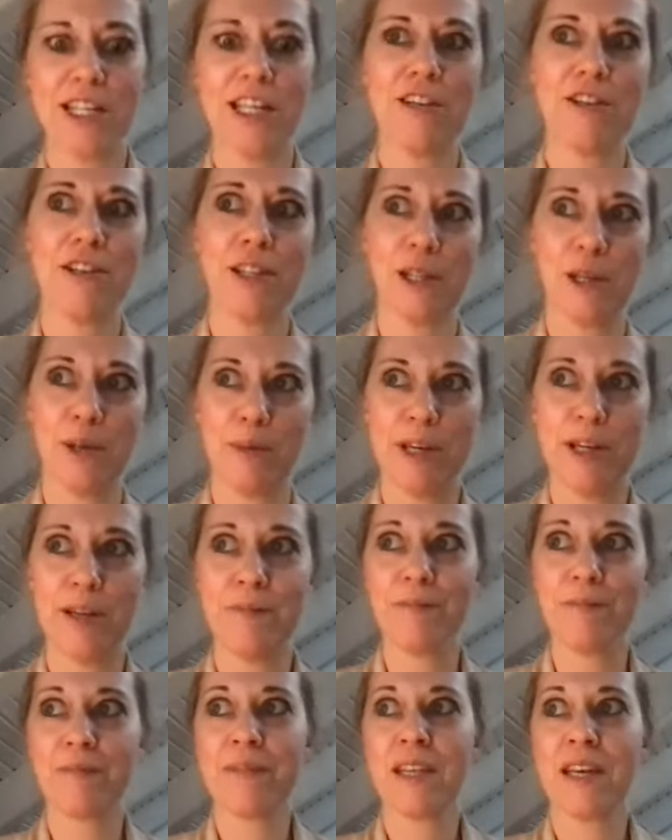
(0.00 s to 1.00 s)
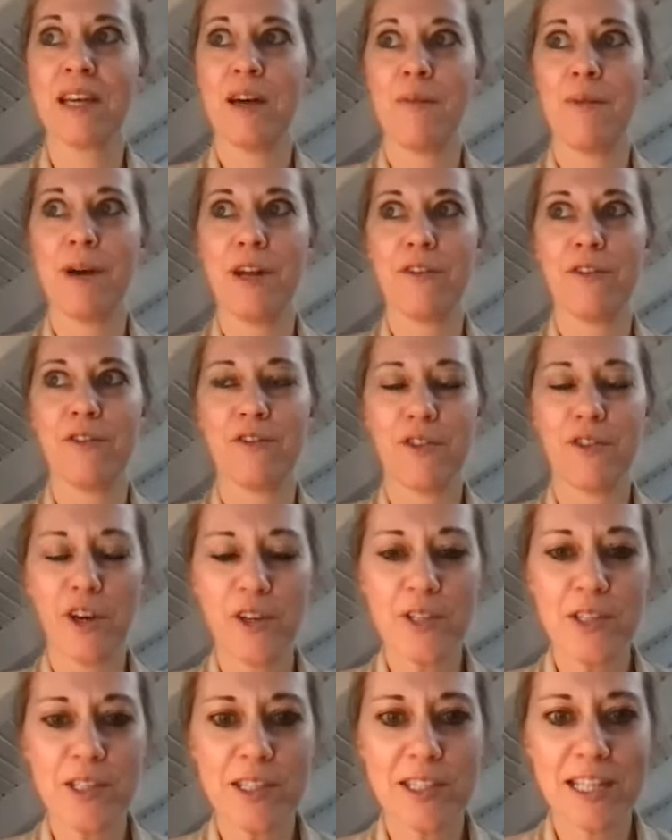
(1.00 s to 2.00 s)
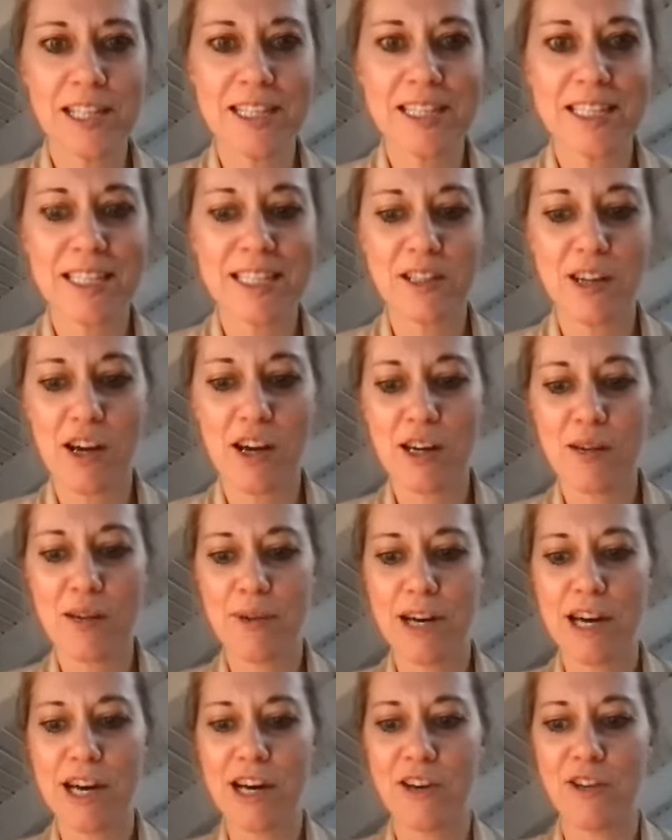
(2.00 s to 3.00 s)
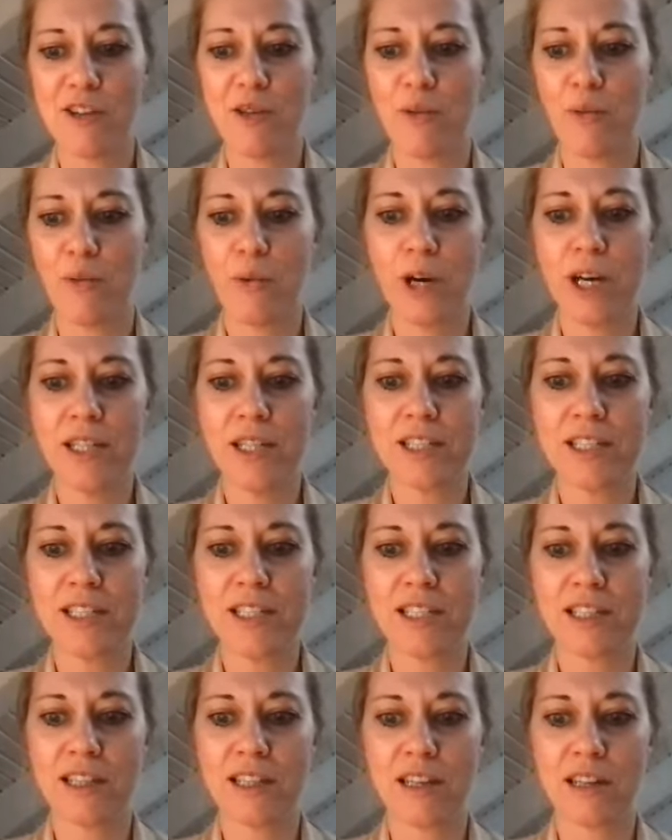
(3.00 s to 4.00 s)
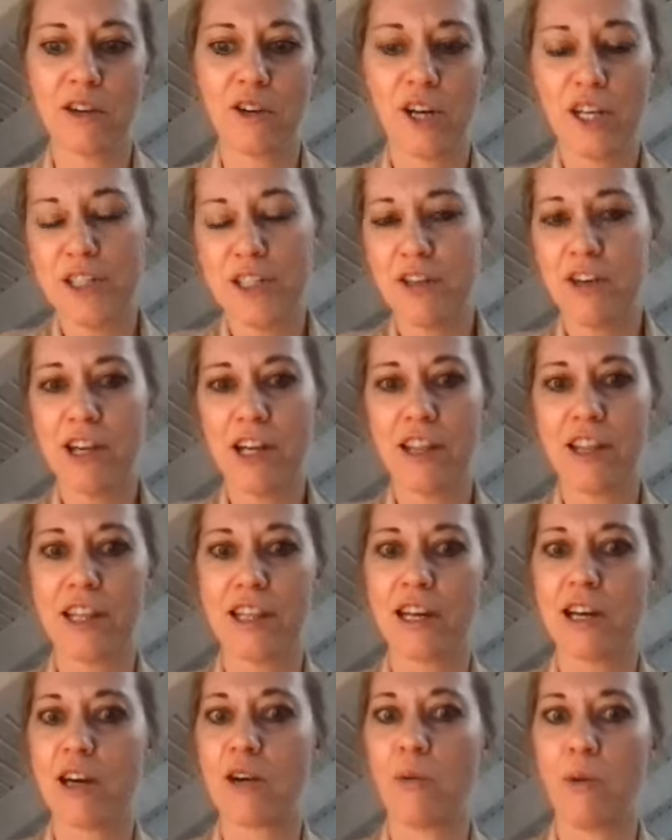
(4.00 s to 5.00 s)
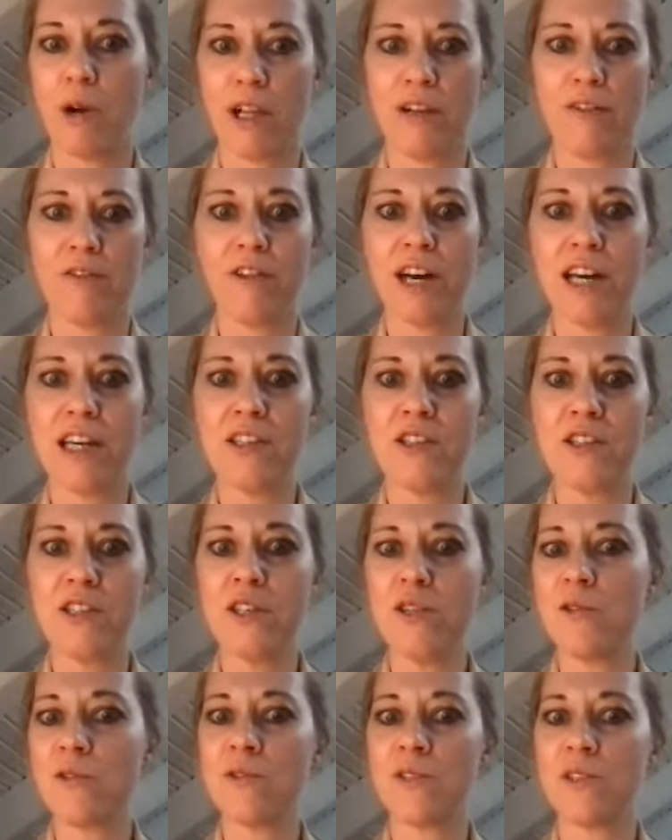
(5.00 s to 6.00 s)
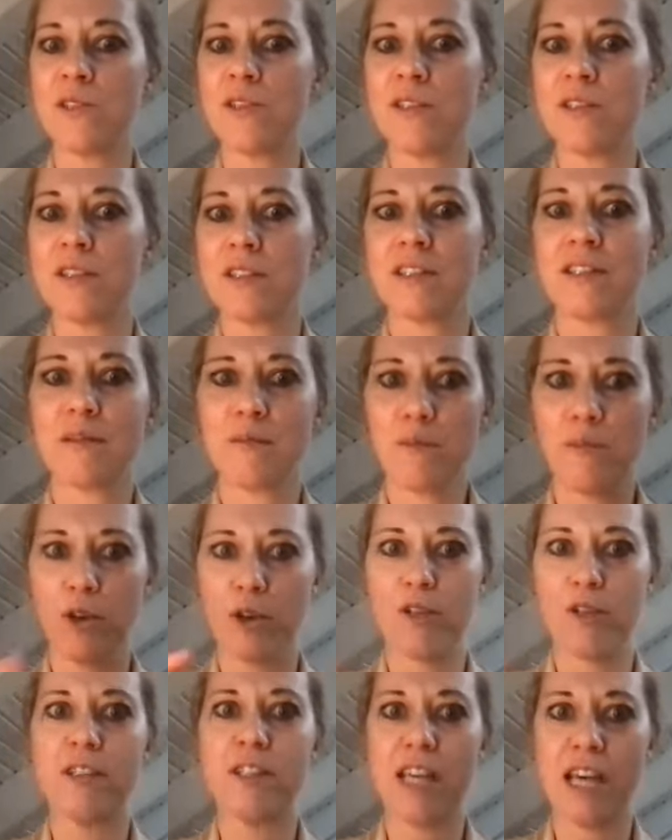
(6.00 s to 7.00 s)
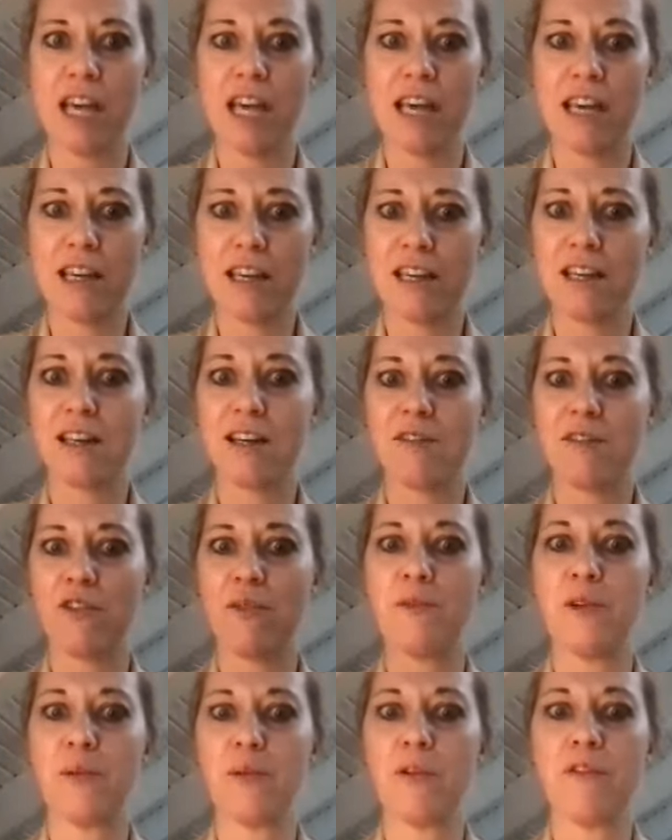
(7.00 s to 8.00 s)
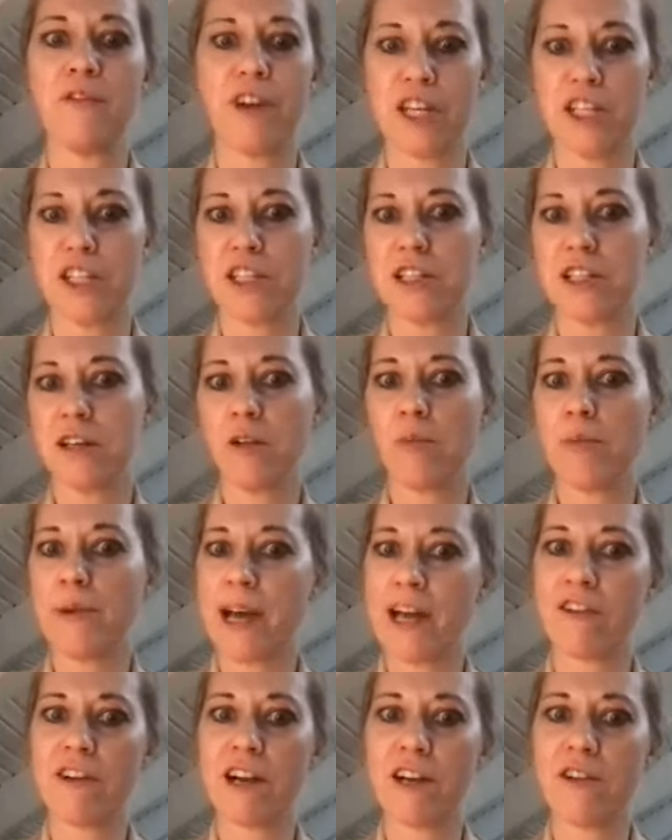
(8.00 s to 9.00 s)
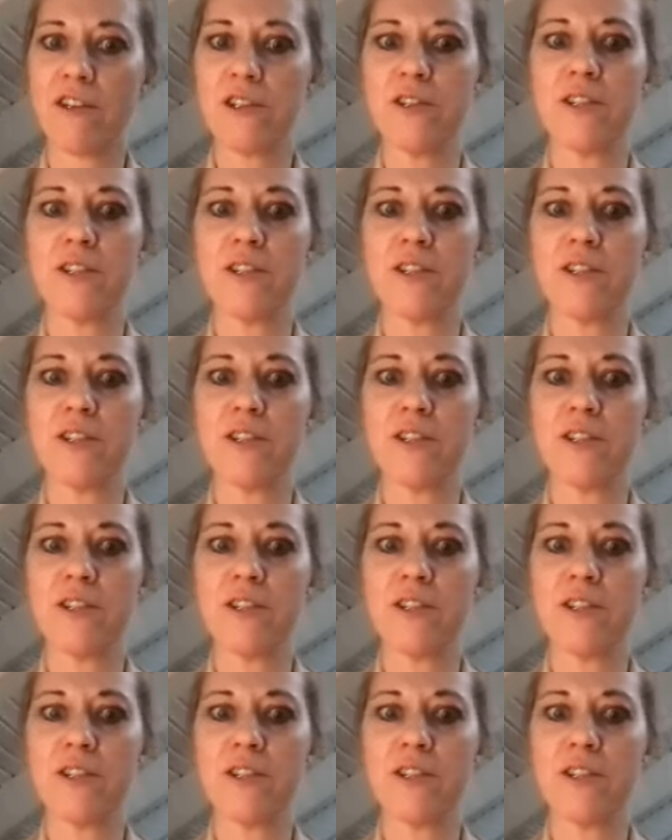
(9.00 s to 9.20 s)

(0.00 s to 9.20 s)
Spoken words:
here in a little bit. But first, let's talk about or is there anything that qualifies you per se from your professional background to